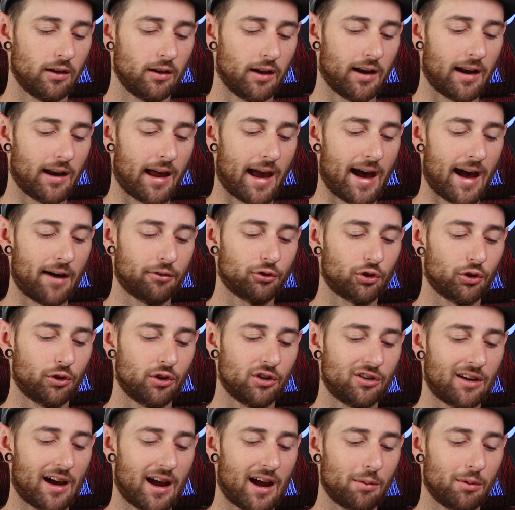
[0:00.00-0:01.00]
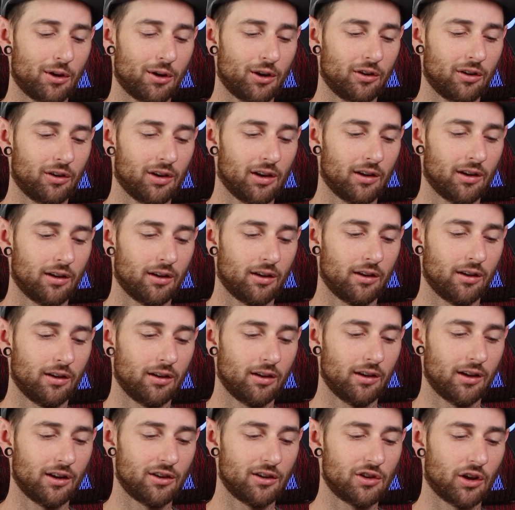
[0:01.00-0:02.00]
And after the diamond,
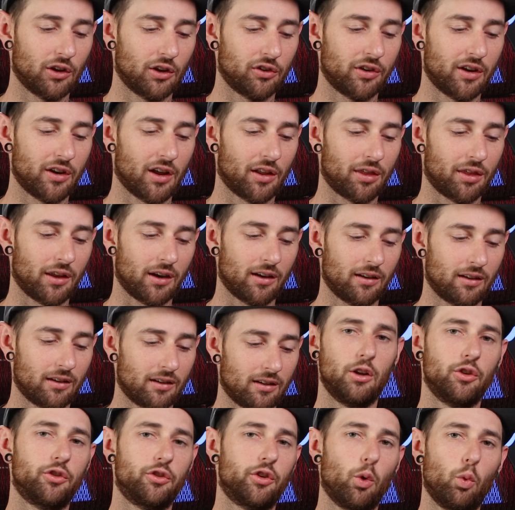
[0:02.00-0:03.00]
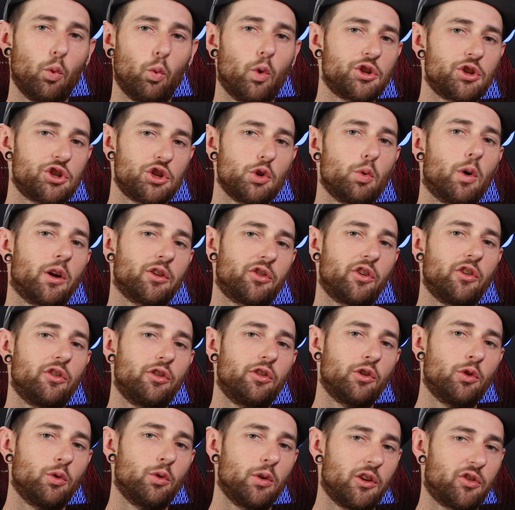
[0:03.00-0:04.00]
it does nothing. So what you want to
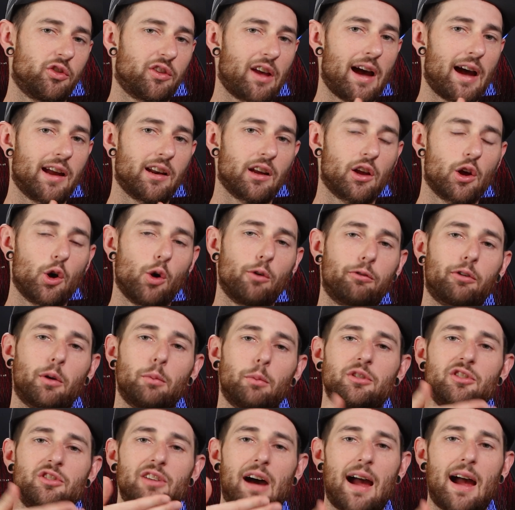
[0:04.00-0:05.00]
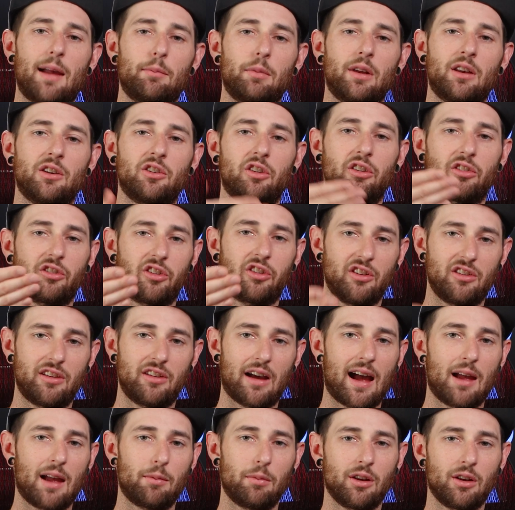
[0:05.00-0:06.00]
do is kind of go from diamond to
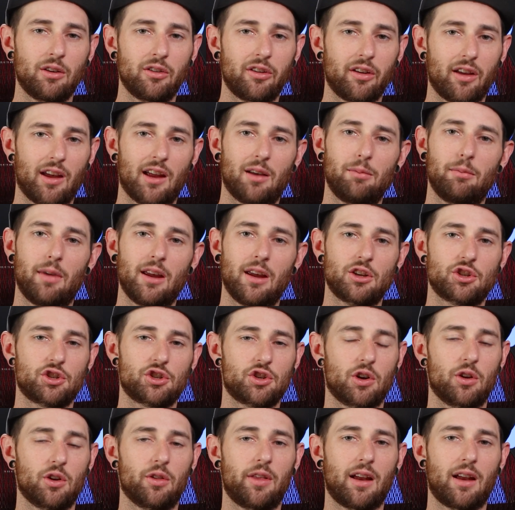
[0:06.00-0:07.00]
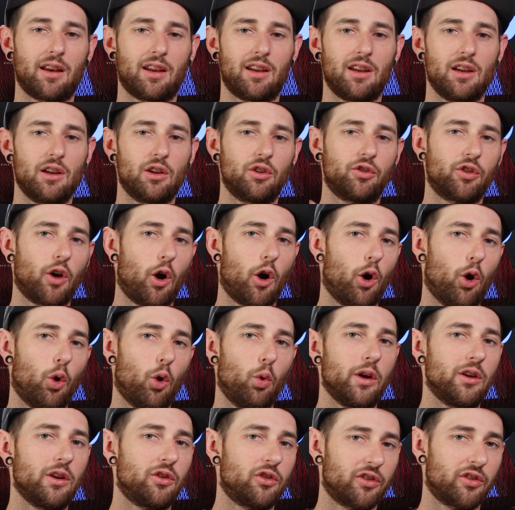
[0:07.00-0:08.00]
diamond and make sure that he is
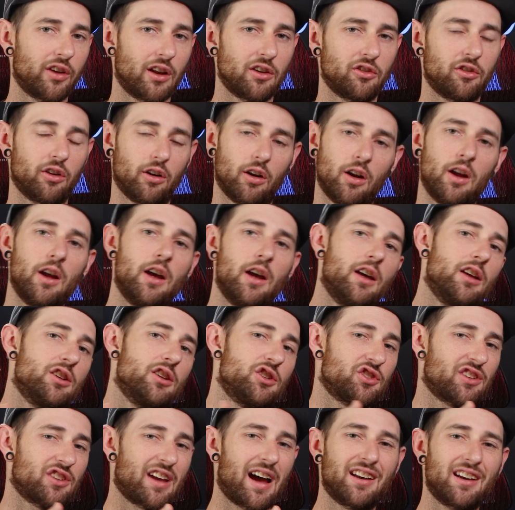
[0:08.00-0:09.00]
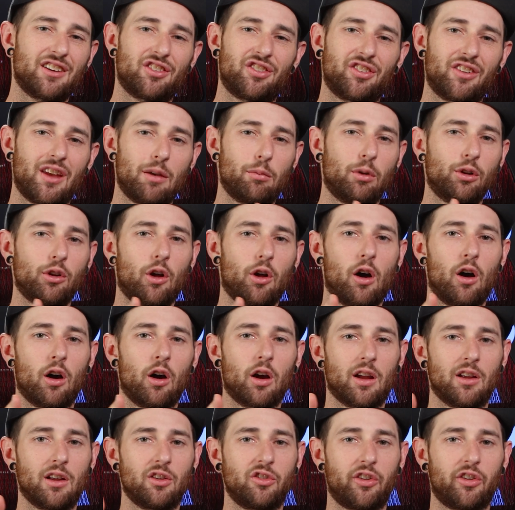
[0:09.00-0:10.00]
always center. Just kind of skim
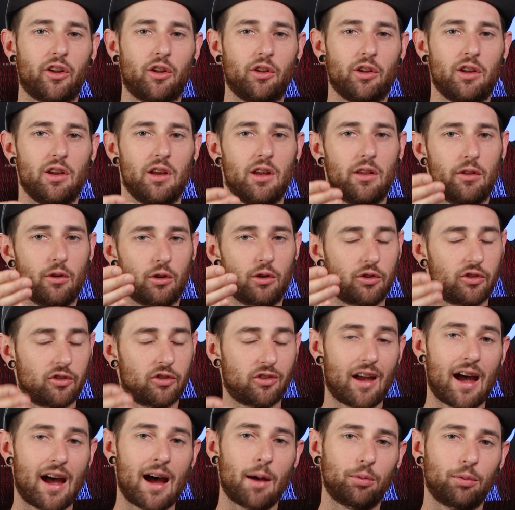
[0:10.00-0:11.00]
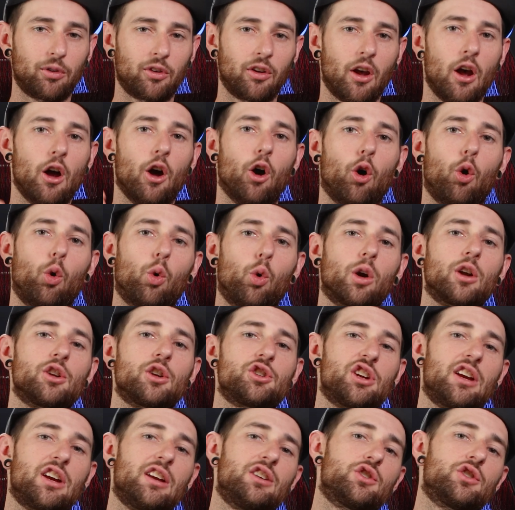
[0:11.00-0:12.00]
along until he either stops or
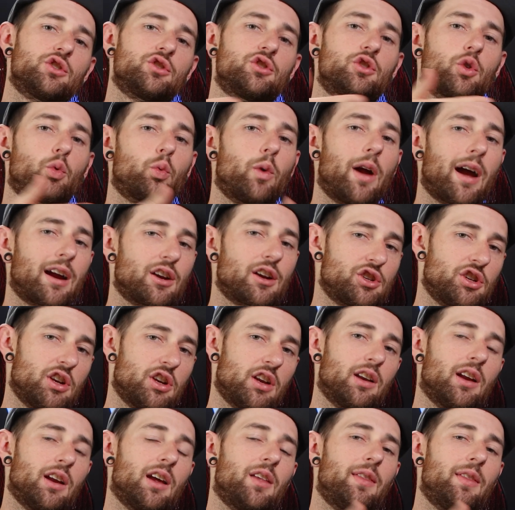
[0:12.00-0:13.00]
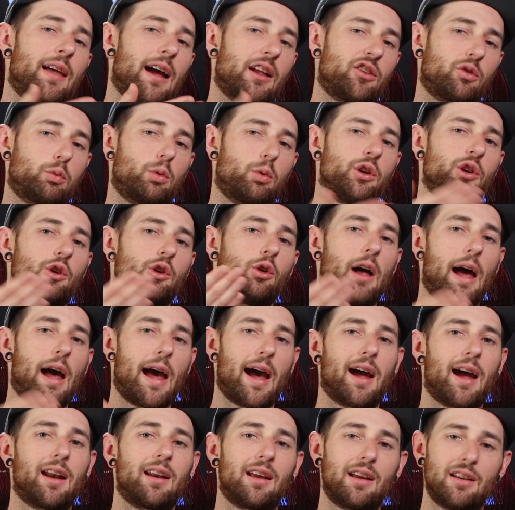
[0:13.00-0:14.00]
changes direction, and that's where you'll
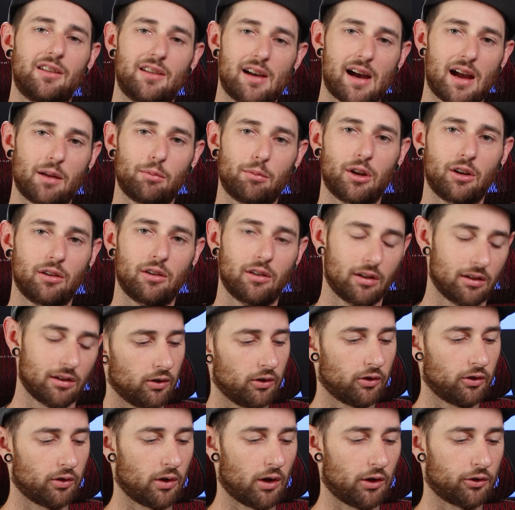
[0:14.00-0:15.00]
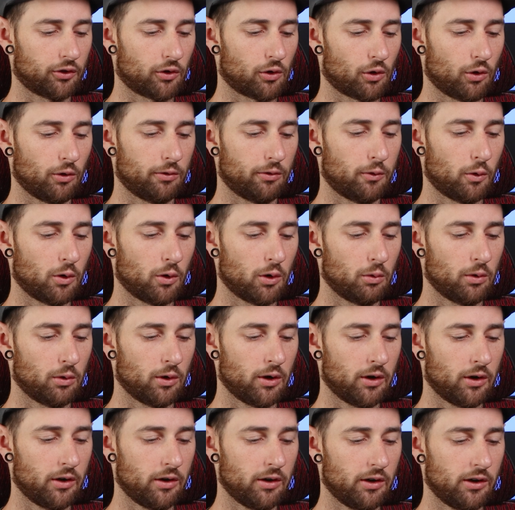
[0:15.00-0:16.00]
add a diamond. So I'll scroll
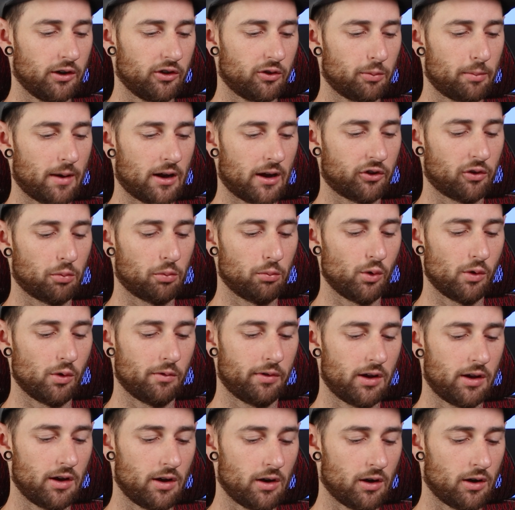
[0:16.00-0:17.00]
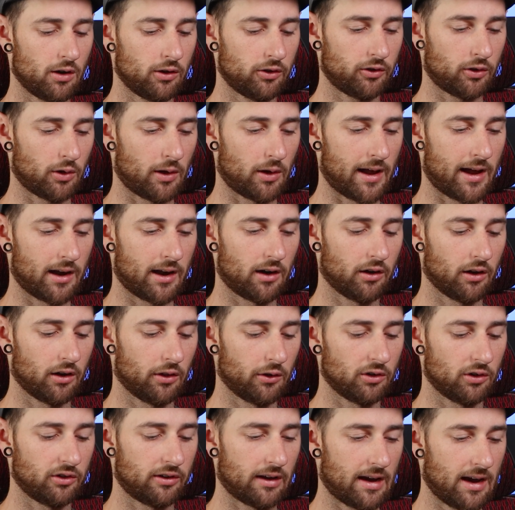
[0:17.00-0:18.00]
forward, he's about to move here, so I'll add
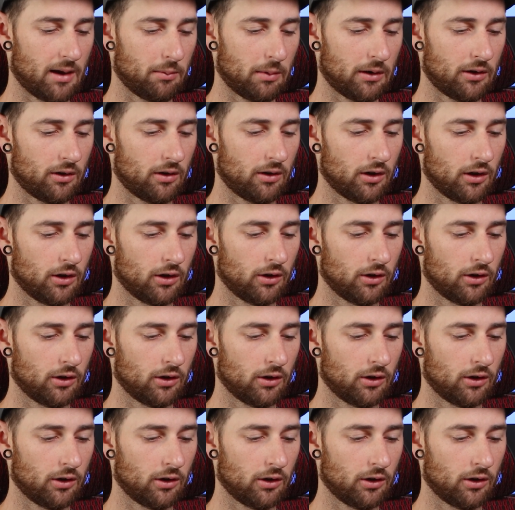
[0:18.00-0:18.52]
another diamond.